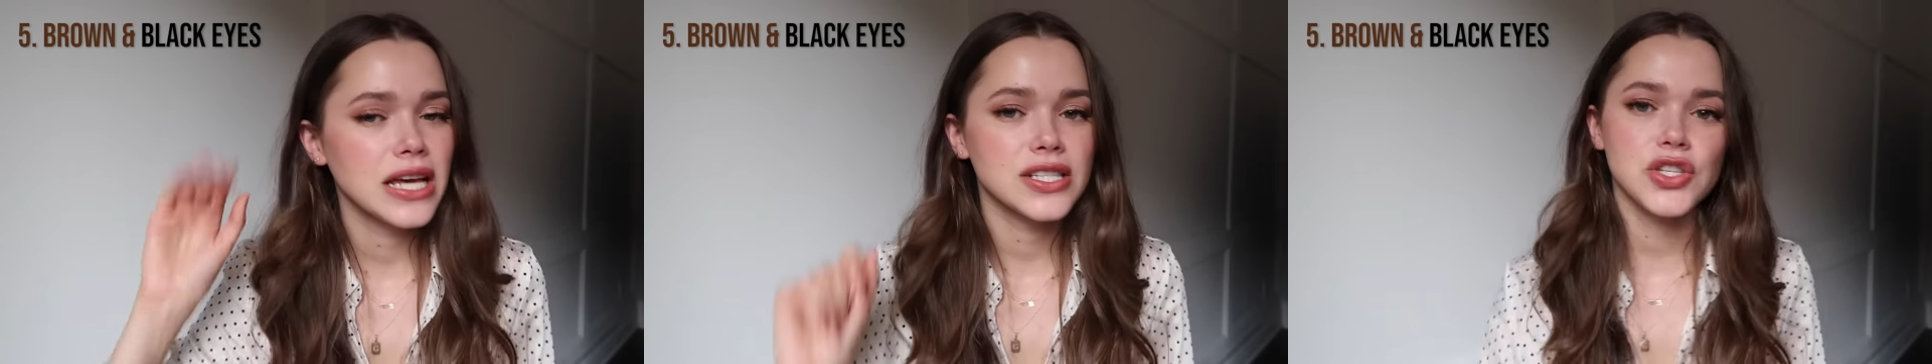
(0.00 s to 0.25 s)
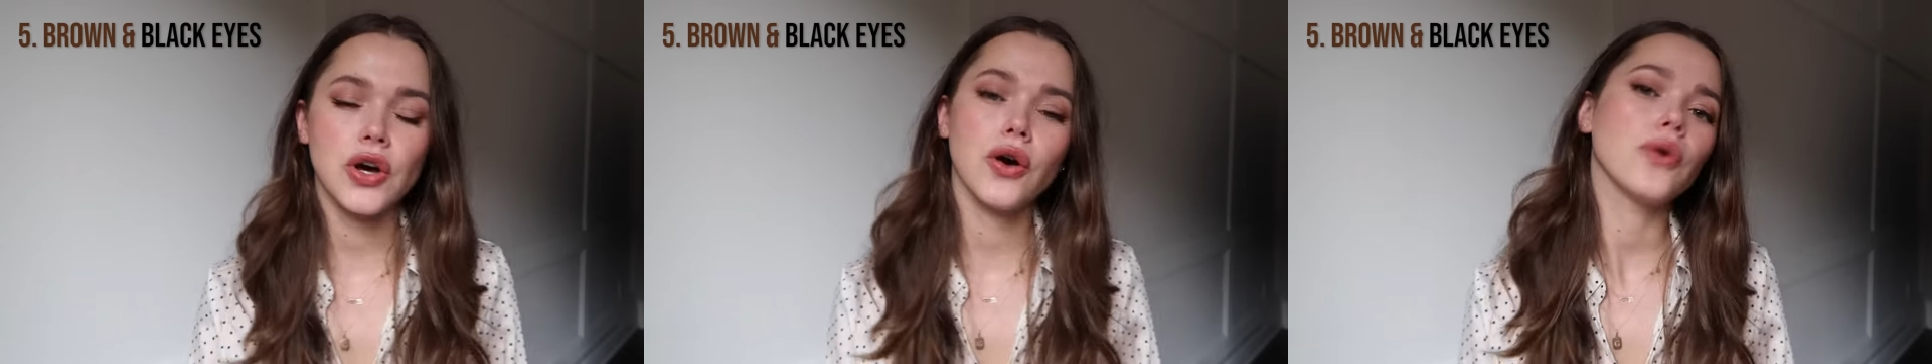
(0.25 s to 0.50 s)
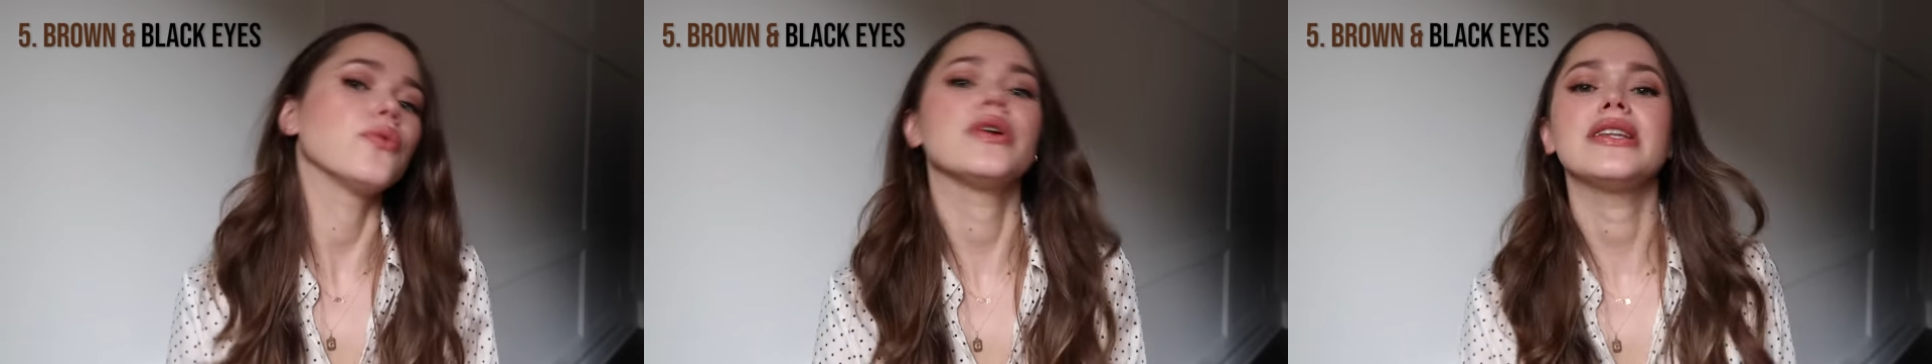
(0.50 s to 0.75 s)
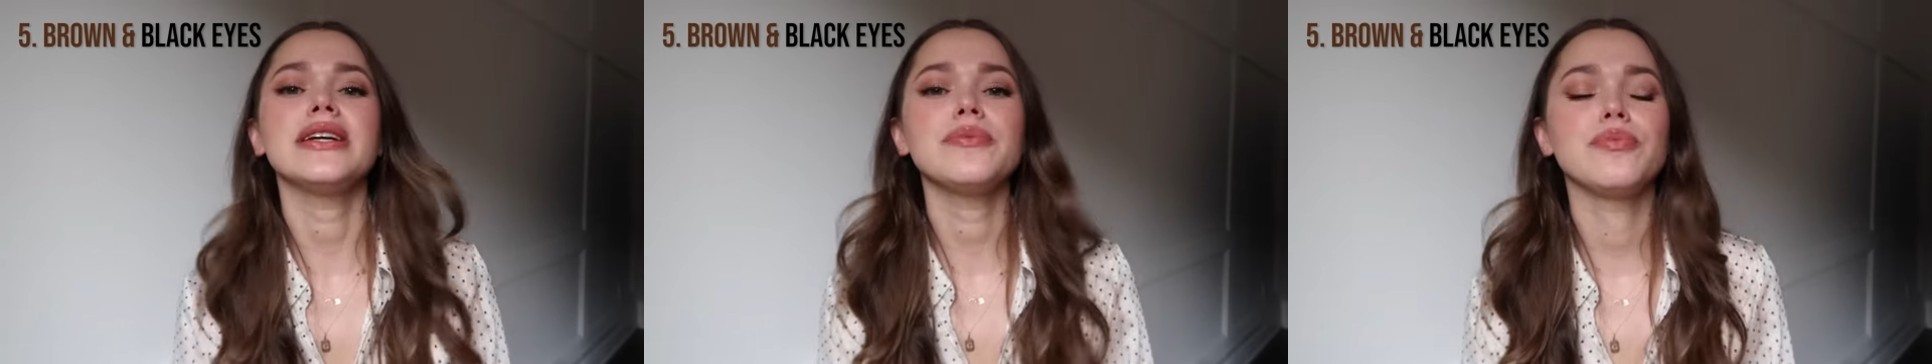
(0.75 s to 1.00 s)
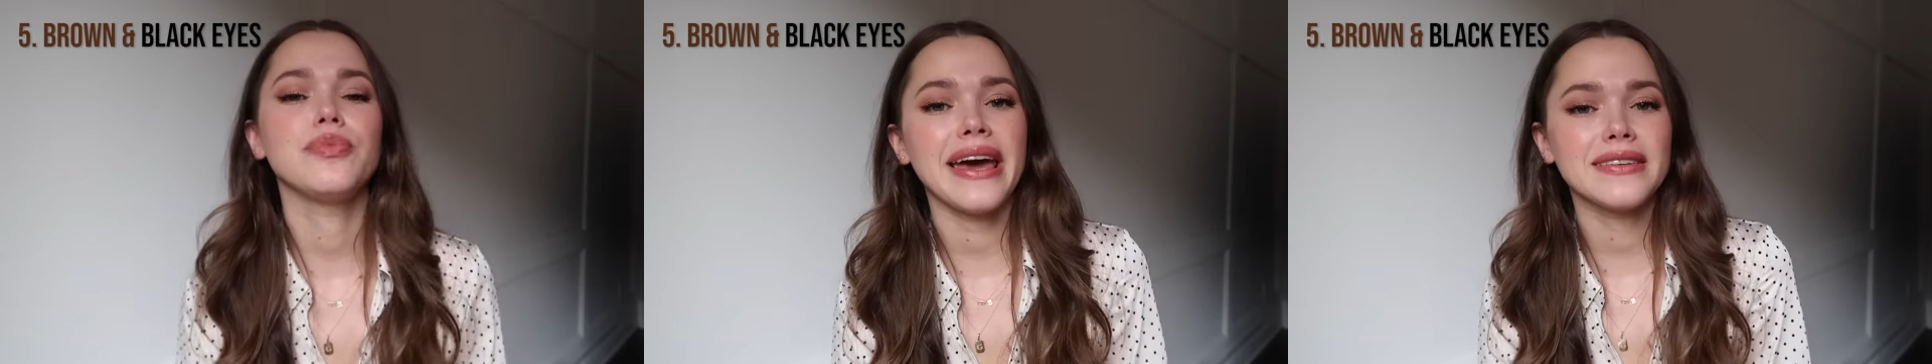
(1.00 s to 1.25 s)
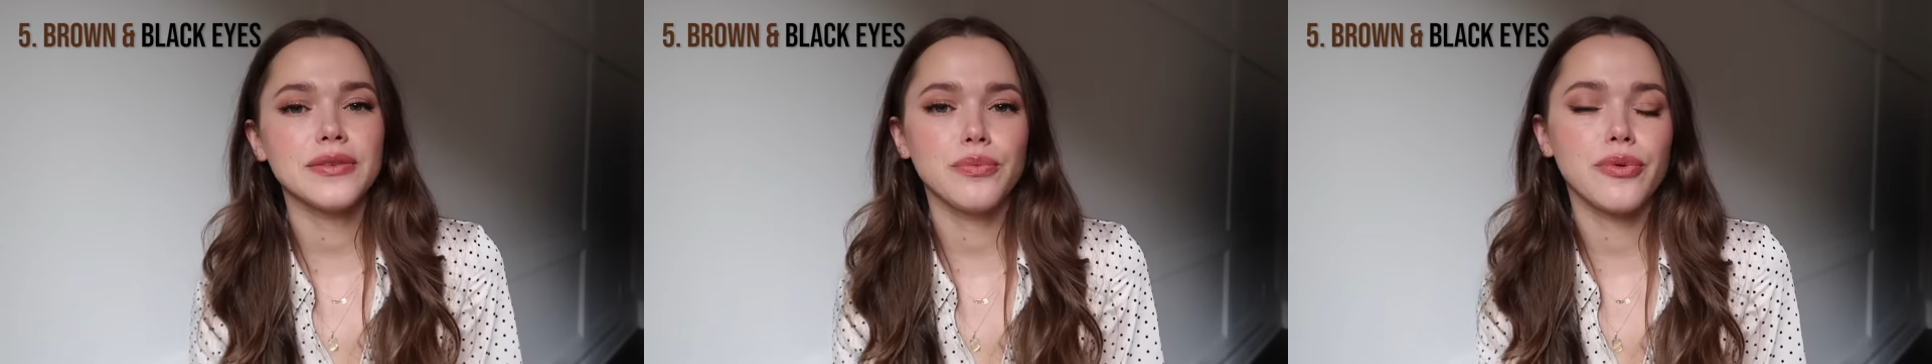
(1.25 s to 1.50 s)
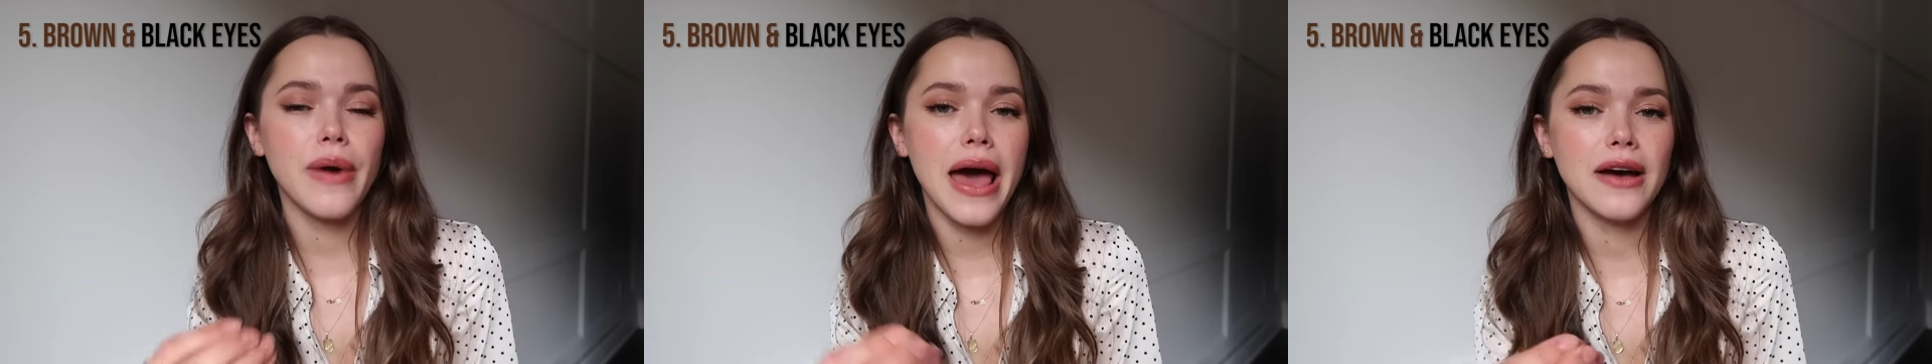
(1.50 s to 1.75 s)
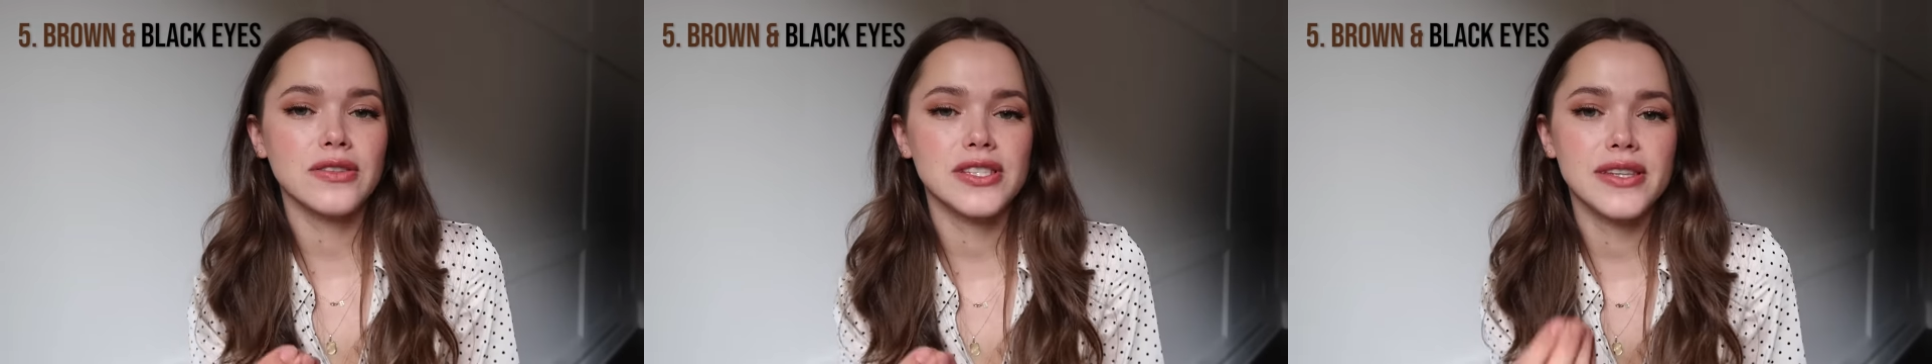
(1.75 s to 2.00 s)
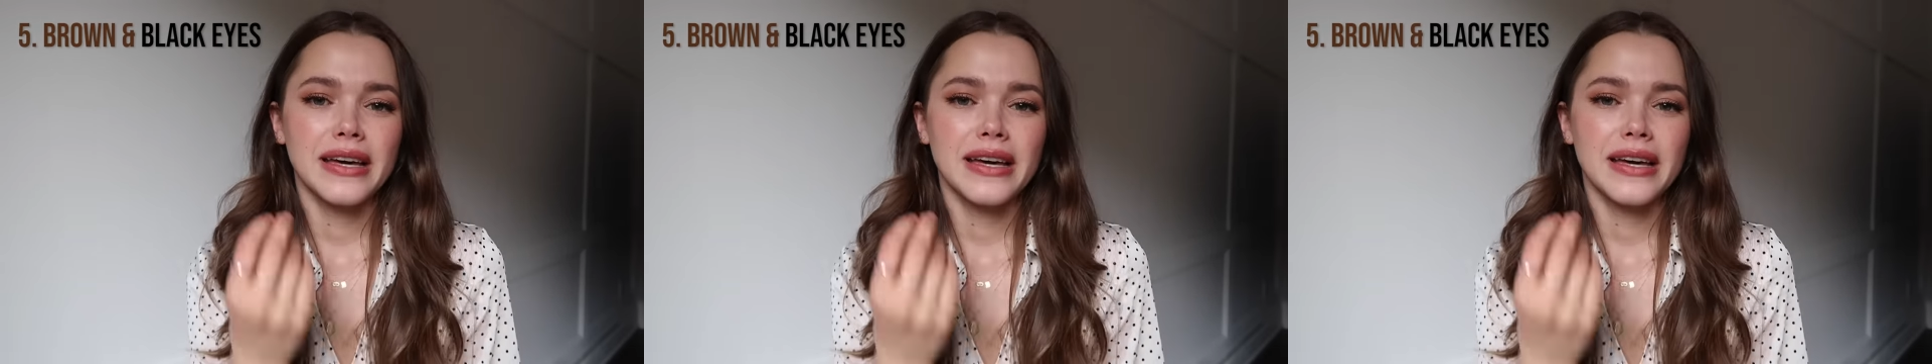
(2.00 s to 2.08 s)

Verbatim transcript: So really get browns